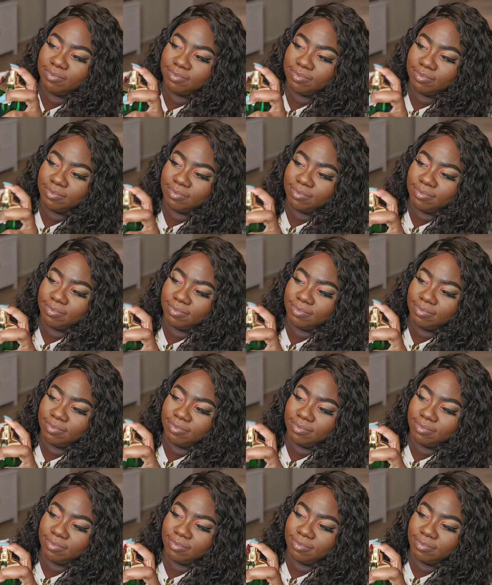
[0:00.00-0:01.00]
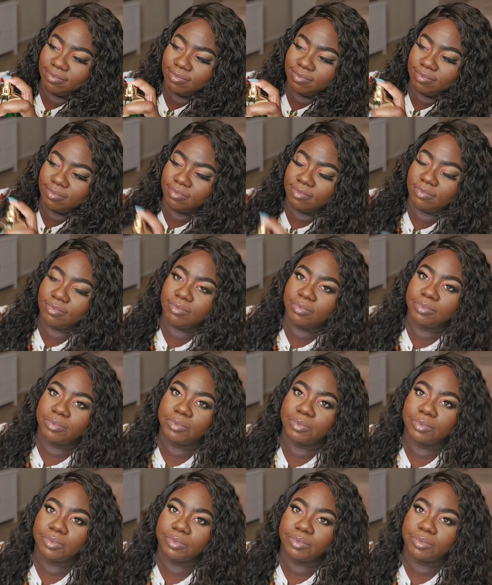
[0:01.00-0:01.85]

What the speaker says: Nothing is said.